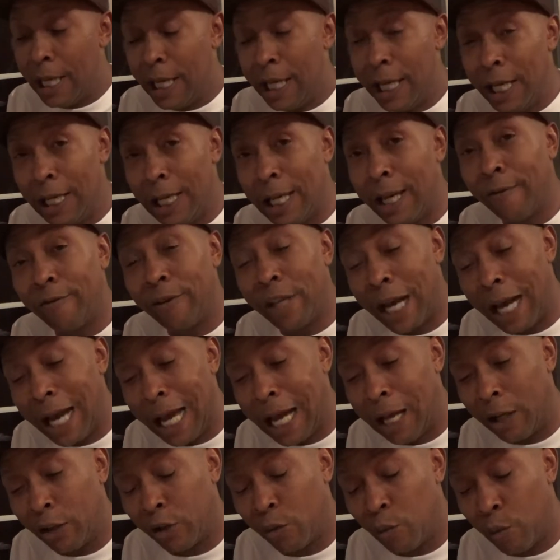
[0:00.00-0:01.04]
he left the
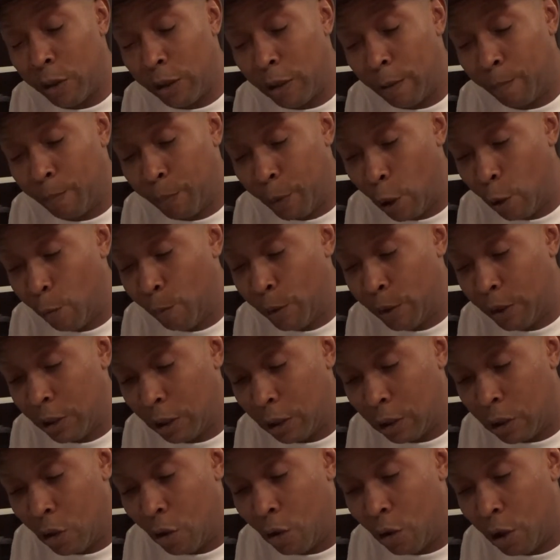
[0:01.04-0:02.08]
house with the purpose
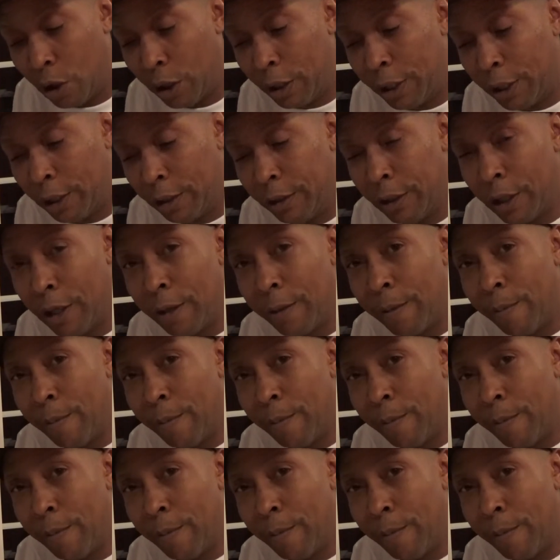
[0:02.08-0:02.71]
of going to